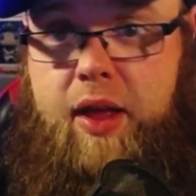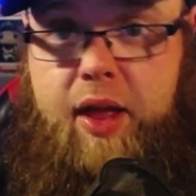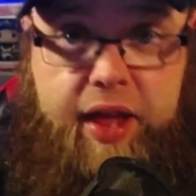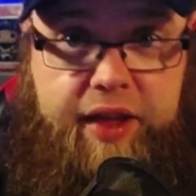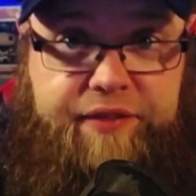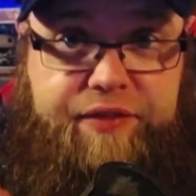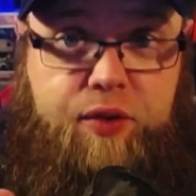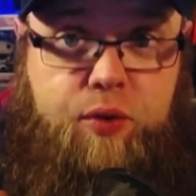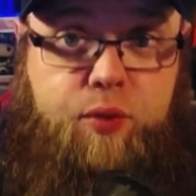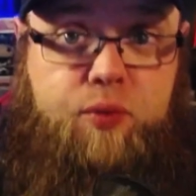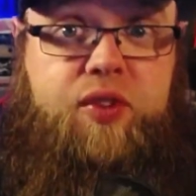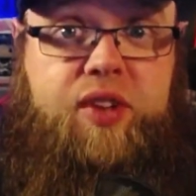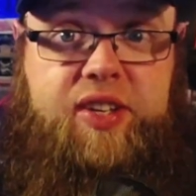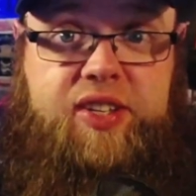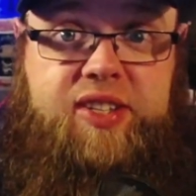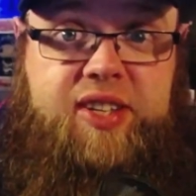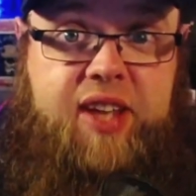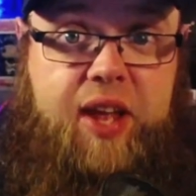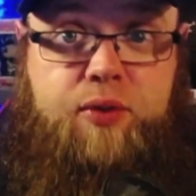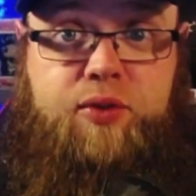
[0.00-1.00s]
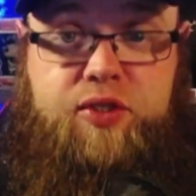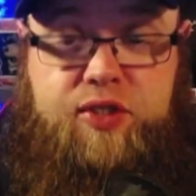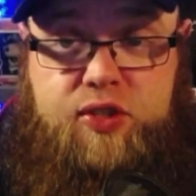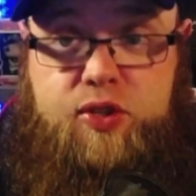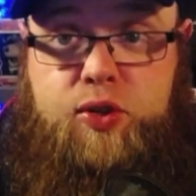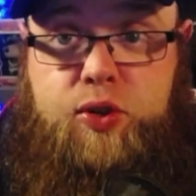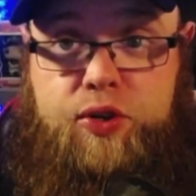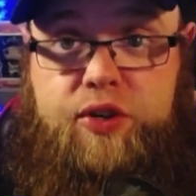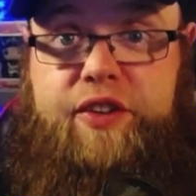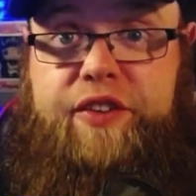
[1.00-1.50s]
If all this sounds
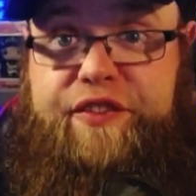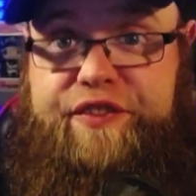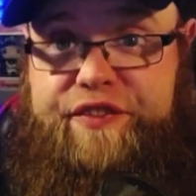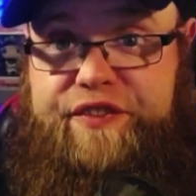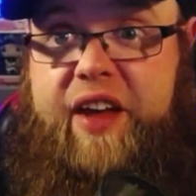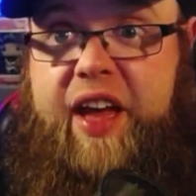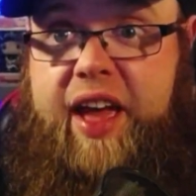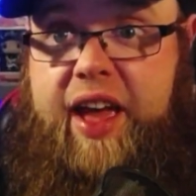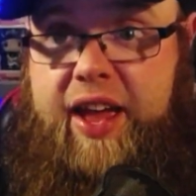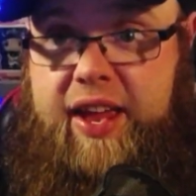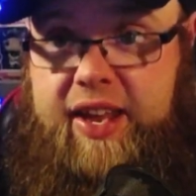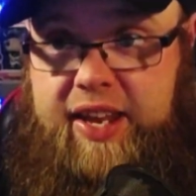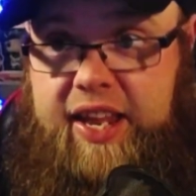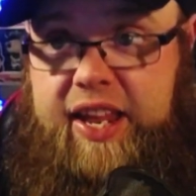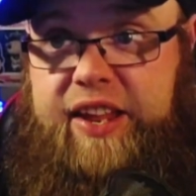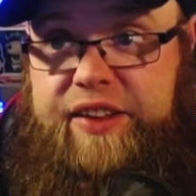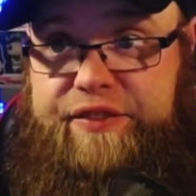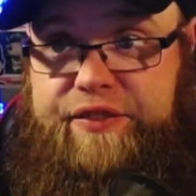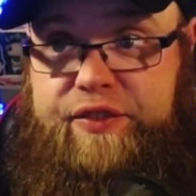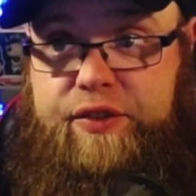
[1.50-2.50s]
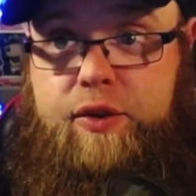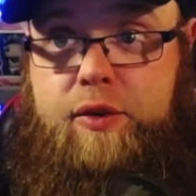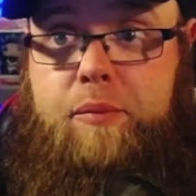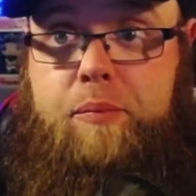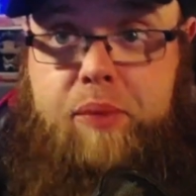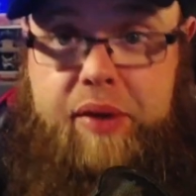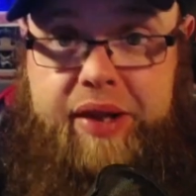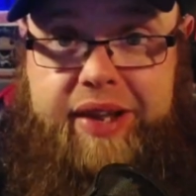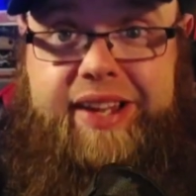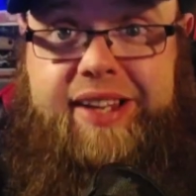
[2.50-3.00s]
good, fair and even,
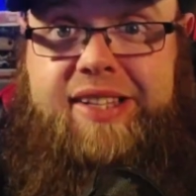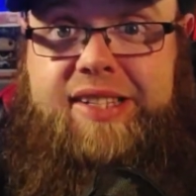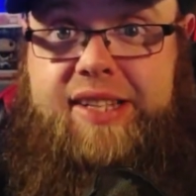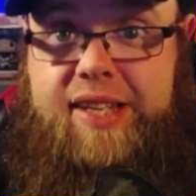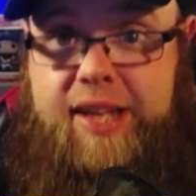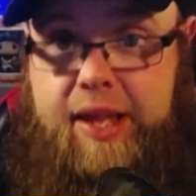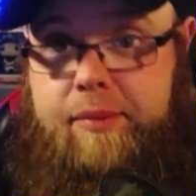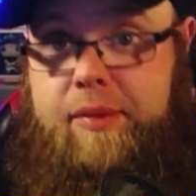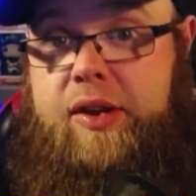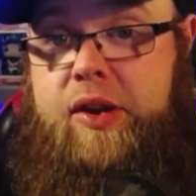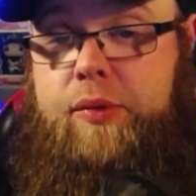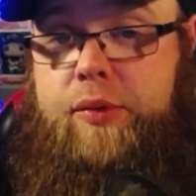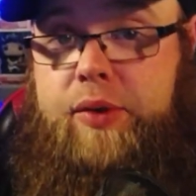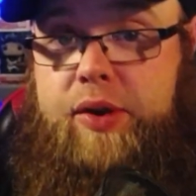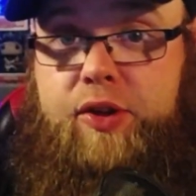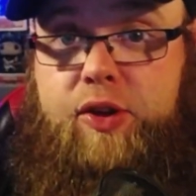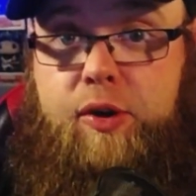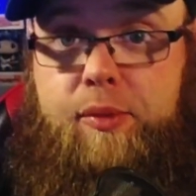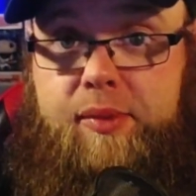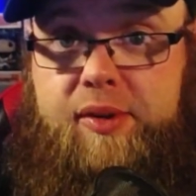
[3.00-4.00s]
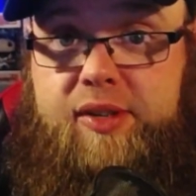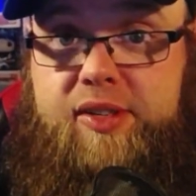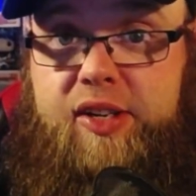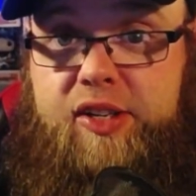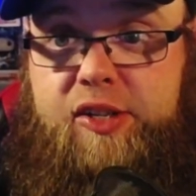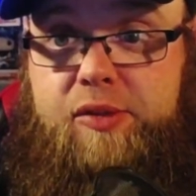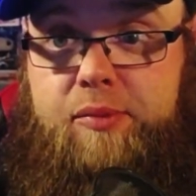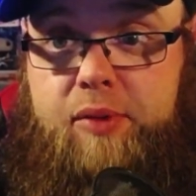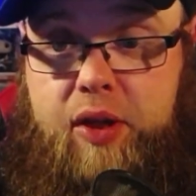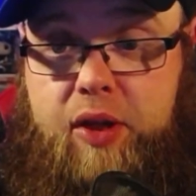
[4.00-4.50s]
please let me know in the comment
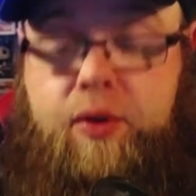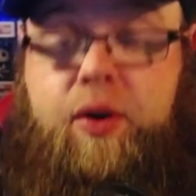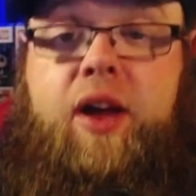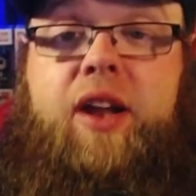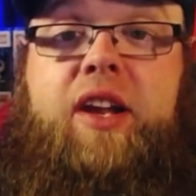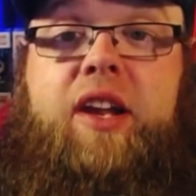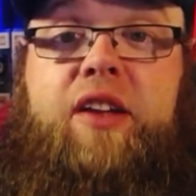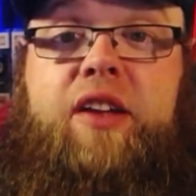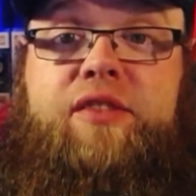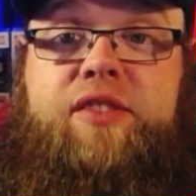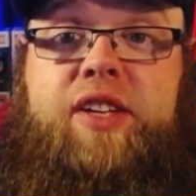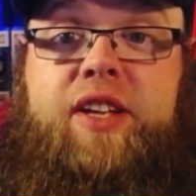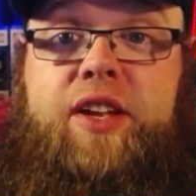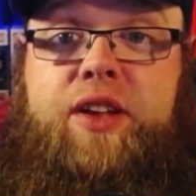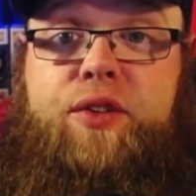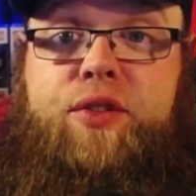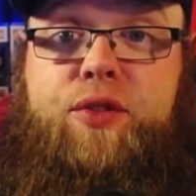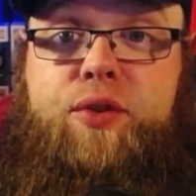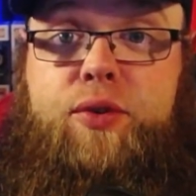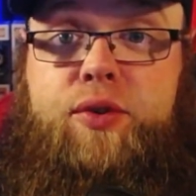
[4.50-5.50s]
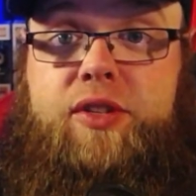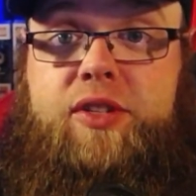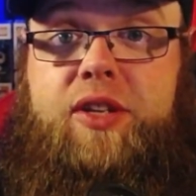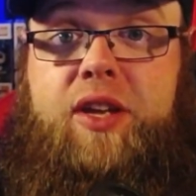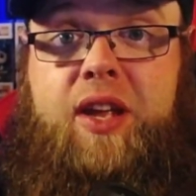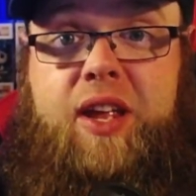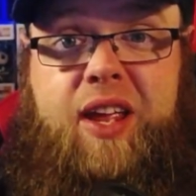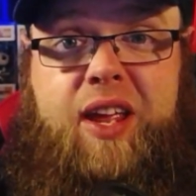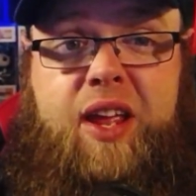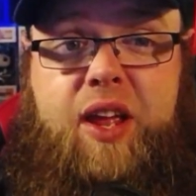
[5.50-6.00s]
section below. I'd love to hear your thoughts.
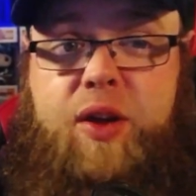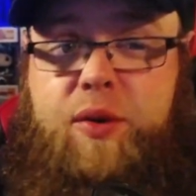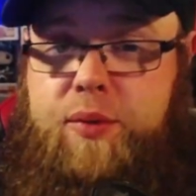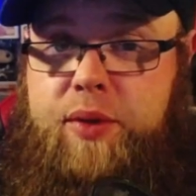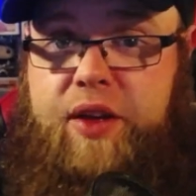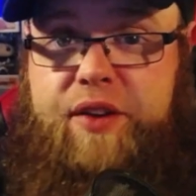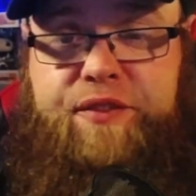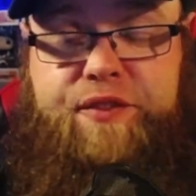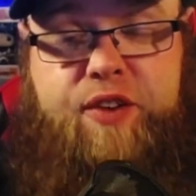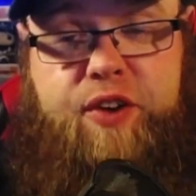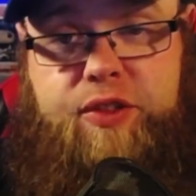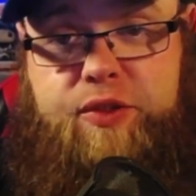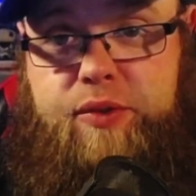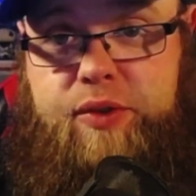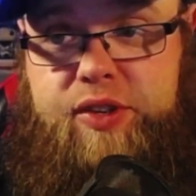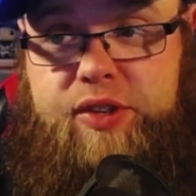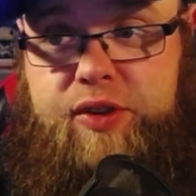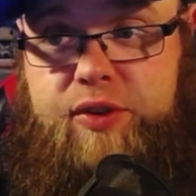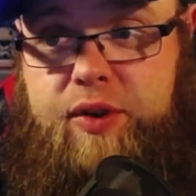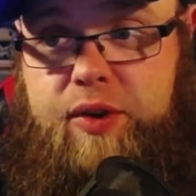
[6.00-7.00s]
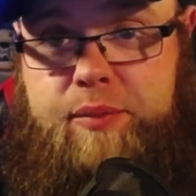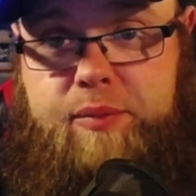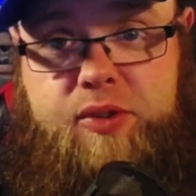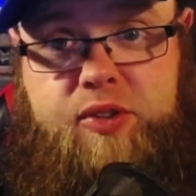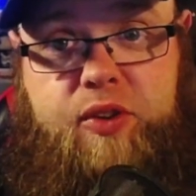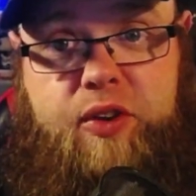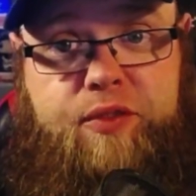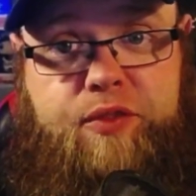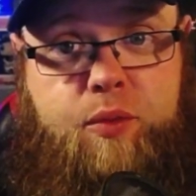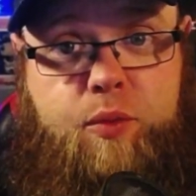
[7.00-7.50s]
Without further ado, I'm
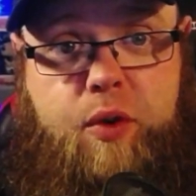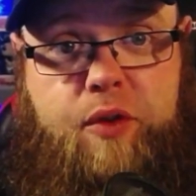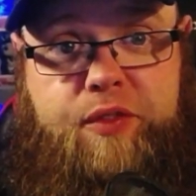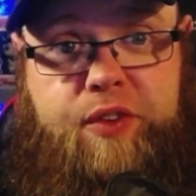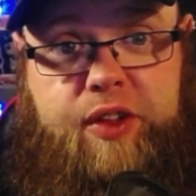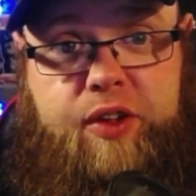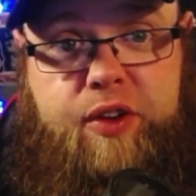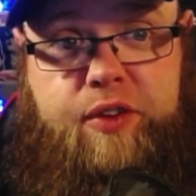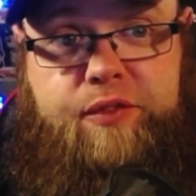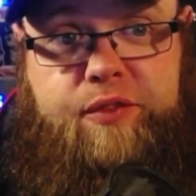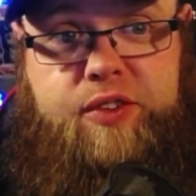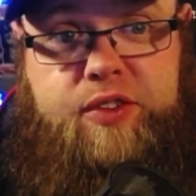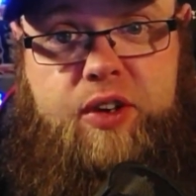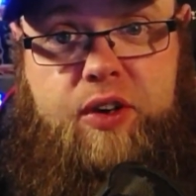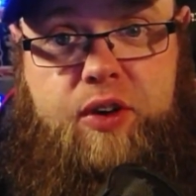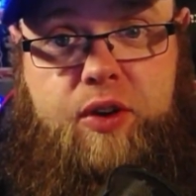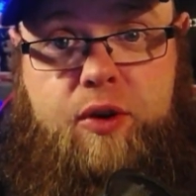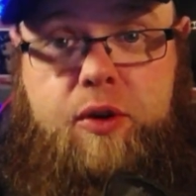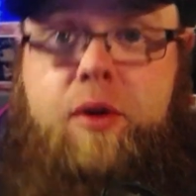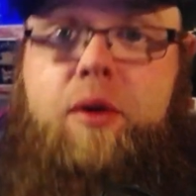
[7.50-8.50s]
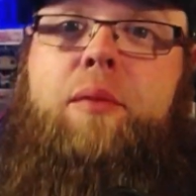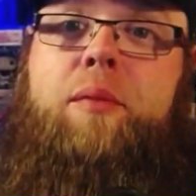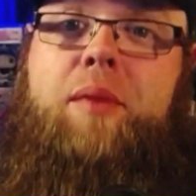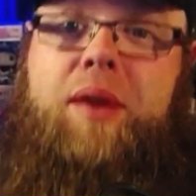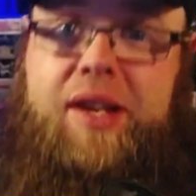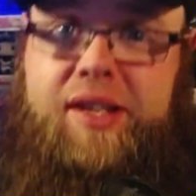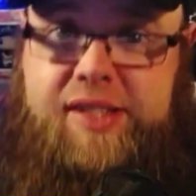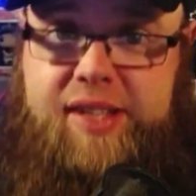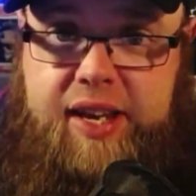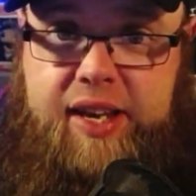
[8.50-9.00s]
sorry for waffling on for so long, but
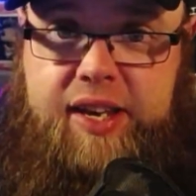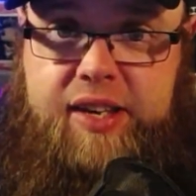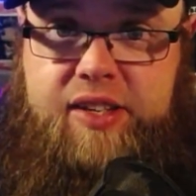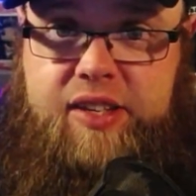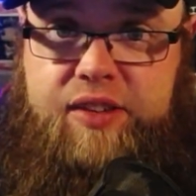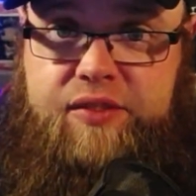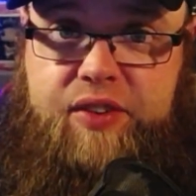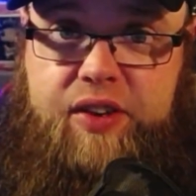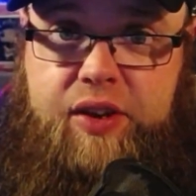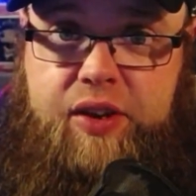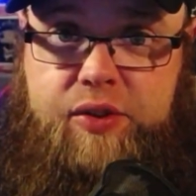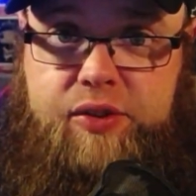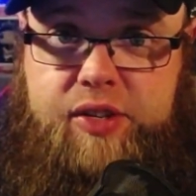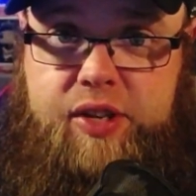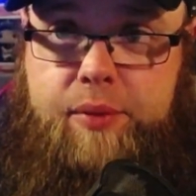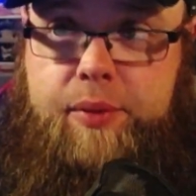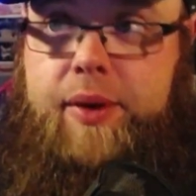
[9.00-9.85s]
let's get into the video, shall